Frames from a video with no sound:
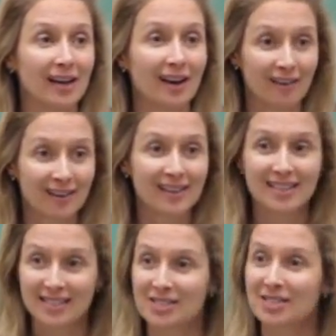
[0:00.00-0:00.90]
Hera
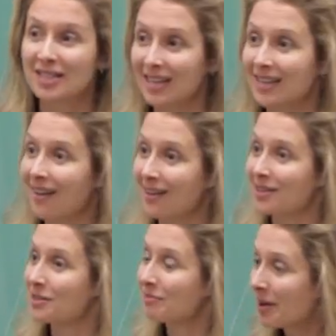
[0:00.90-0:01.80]
is the
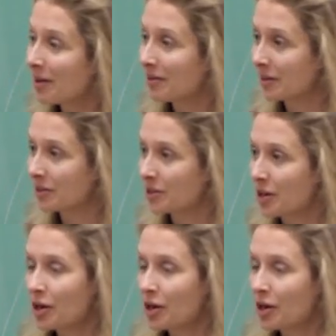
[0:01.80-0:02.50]
goddess of marriage.